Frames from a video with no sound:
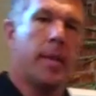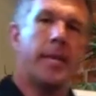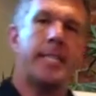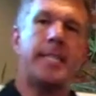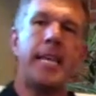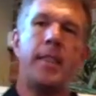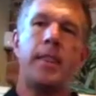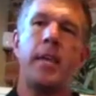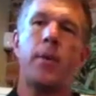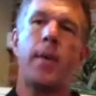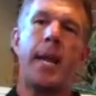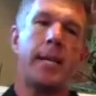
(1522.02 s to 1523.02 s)
let's say
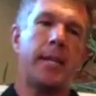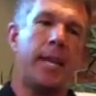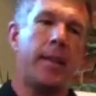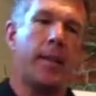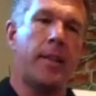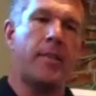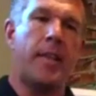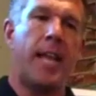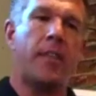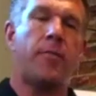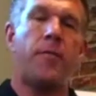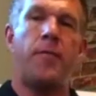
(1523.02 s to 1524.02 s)
theoretically, let's say
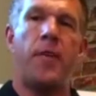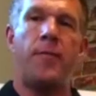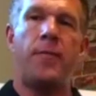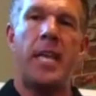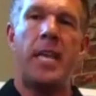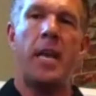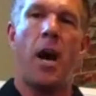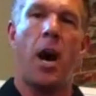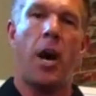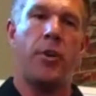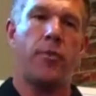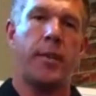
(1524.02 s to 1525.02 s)
it's
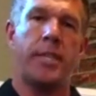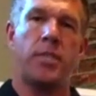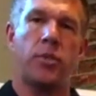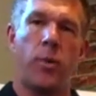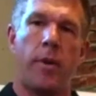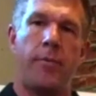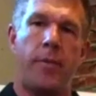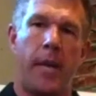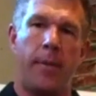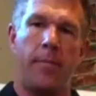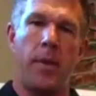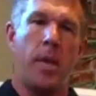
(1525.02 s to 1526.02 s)
1,500 square
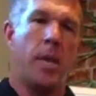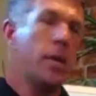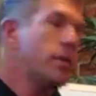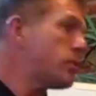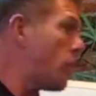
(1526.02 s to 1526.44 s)
feet. So